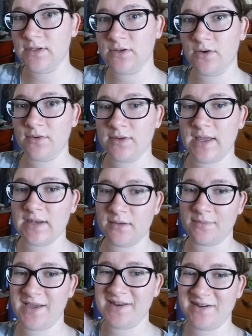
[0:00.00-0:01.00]
you don't end
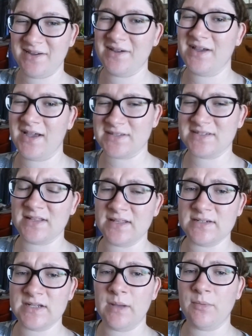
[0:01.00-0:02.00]
up getting accidentally
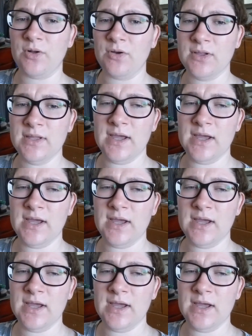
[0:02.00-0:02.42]
double.